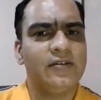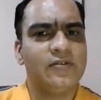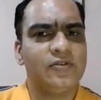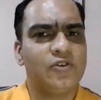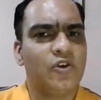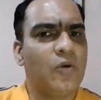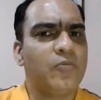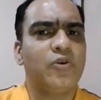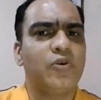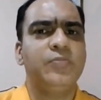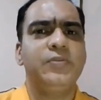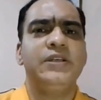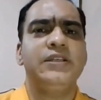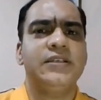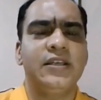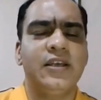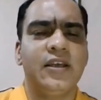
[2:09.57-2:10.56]
Job could be
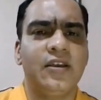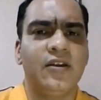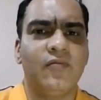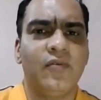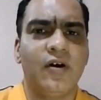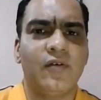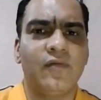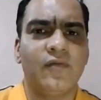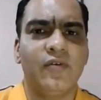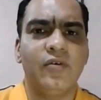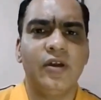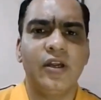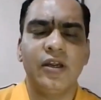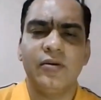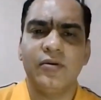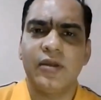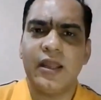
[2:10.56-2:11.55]
sitting in a workflow
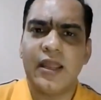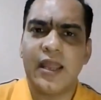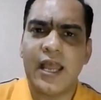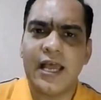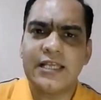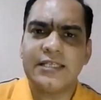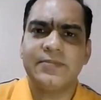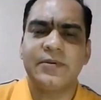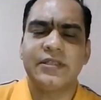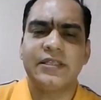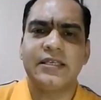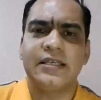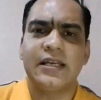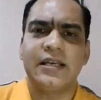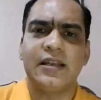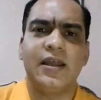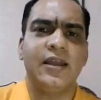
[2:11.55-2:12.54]
as per the
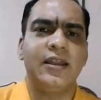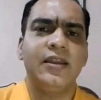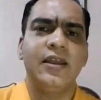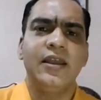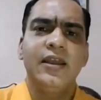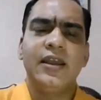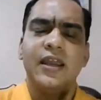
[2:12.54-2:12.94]
deadline.